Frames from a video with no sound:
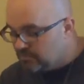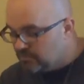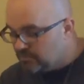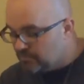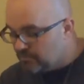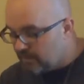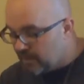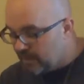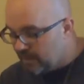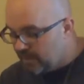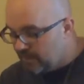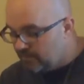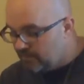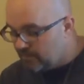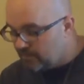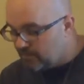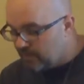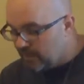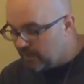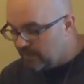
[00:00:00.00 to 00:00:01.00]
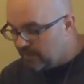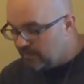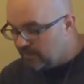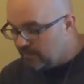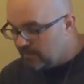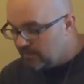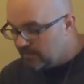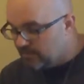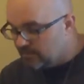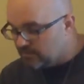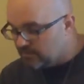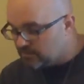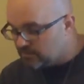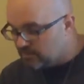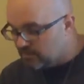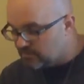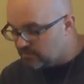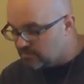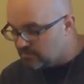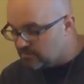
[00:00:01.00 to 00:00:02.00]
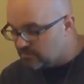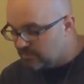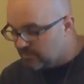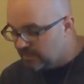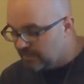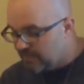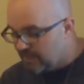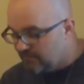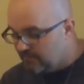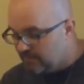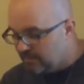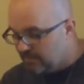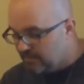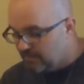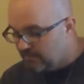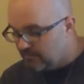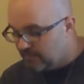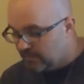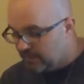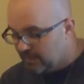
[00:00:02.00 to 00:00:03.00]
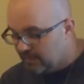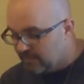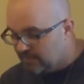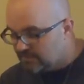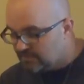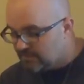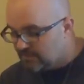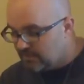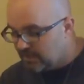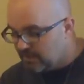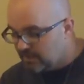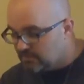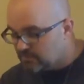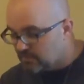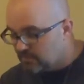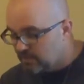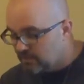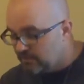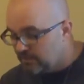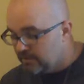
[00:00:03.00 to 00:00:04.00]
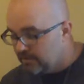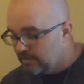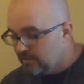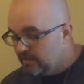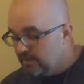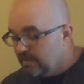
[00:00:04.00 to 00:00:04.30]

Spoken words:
you even read in the scriptures what David did when he and his companions were hungry?